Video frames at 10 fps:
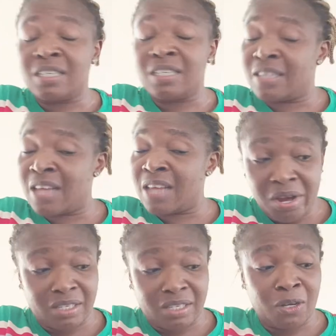There
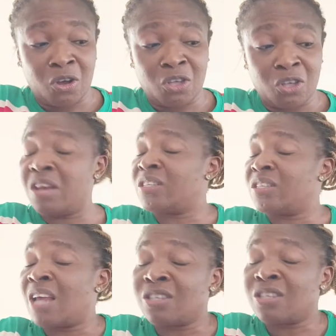is, because when you
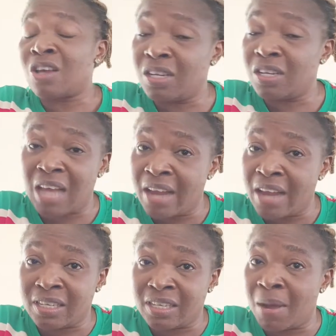send somebody's
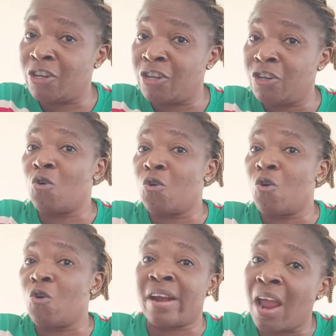item and it no go
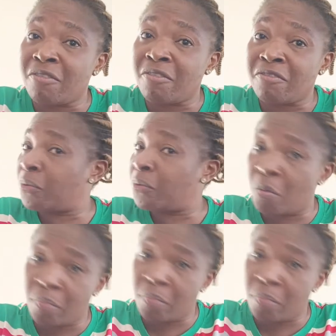arrive, no problem.